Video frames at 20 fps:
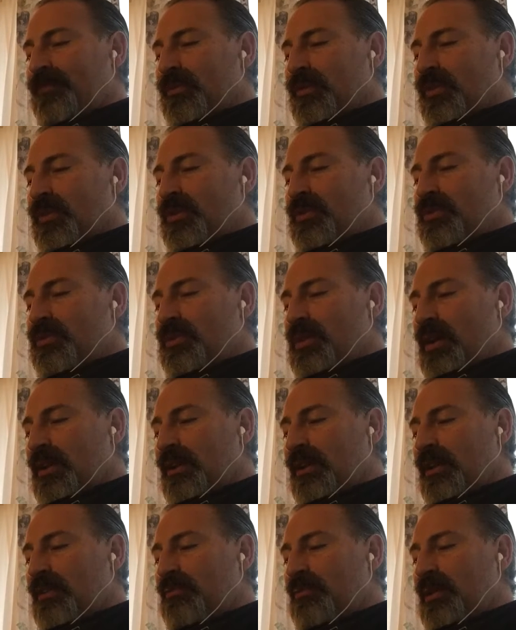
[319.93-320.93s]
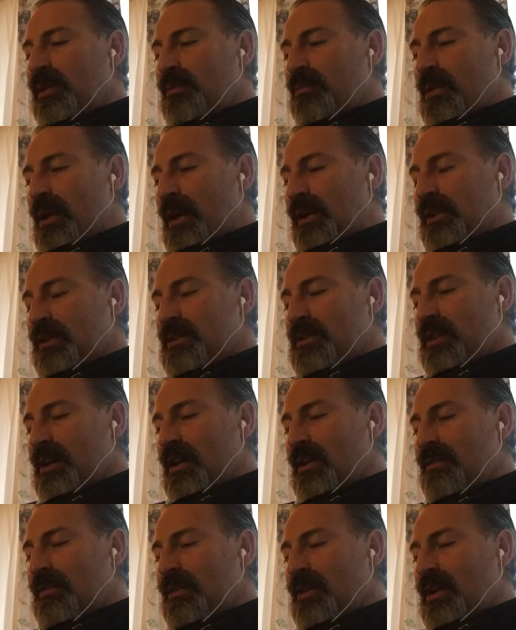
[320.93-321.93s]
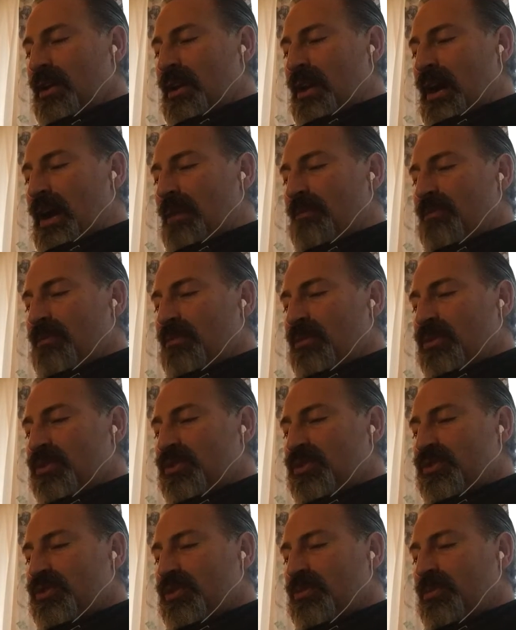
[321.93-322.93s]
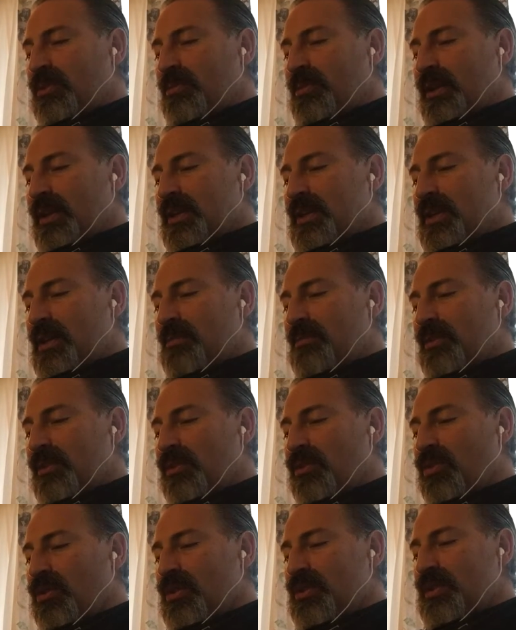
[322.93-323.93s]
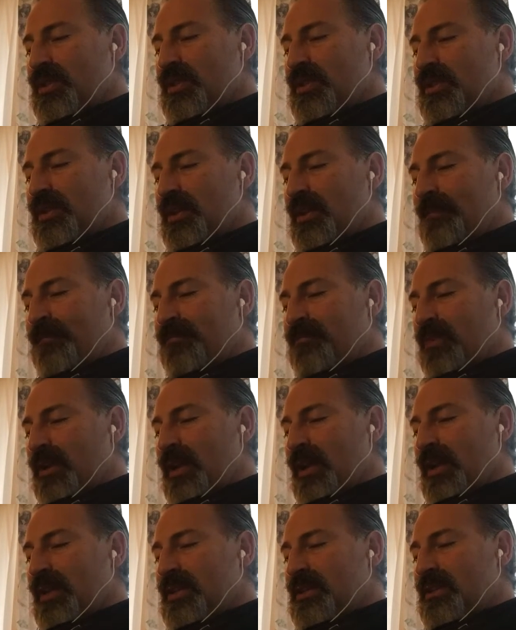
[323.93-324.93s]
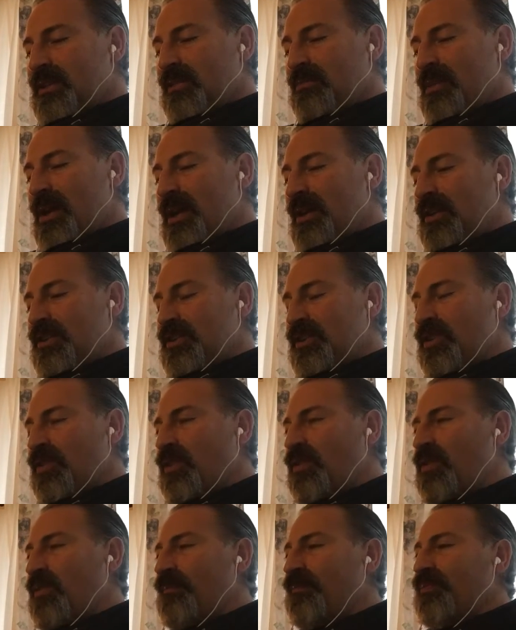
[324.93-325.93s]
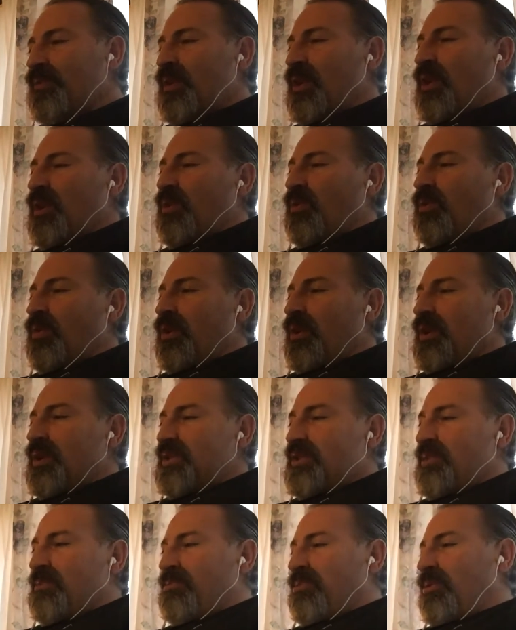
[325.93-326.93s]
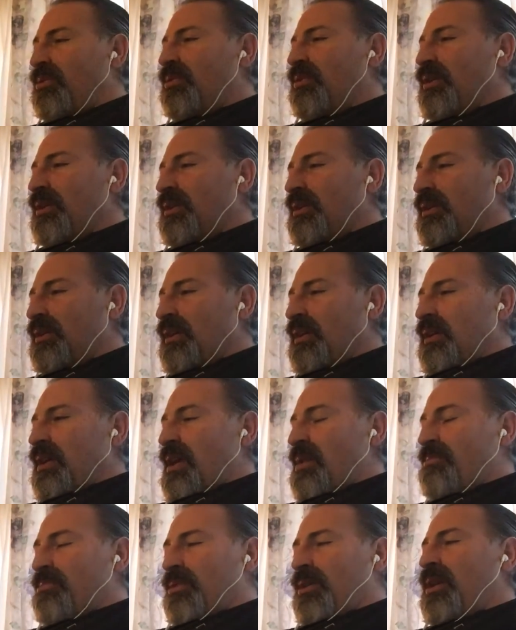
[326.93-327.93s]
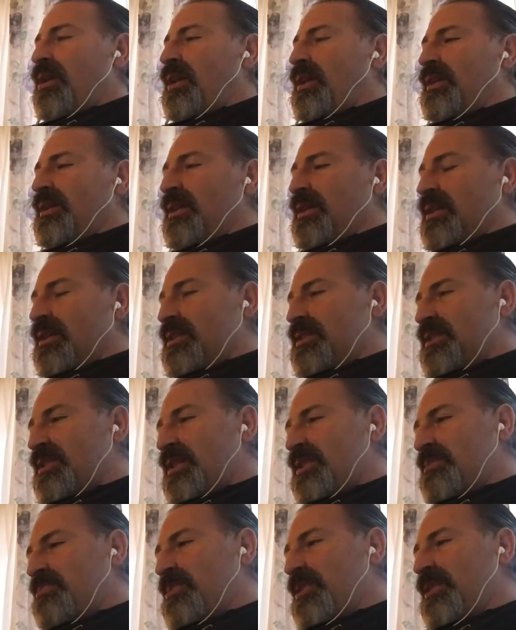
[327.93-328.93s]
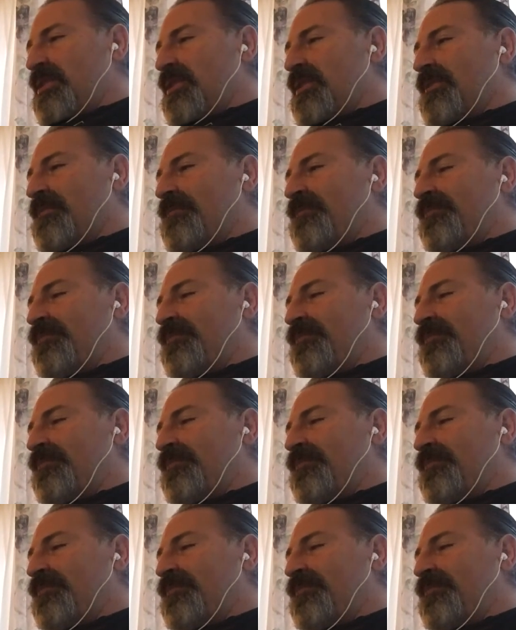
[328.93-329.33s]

Could you not leave me in Palestine? I am the most suitable because I am the coarsest, but I can still manage at home. Whereas abroad, says Peter.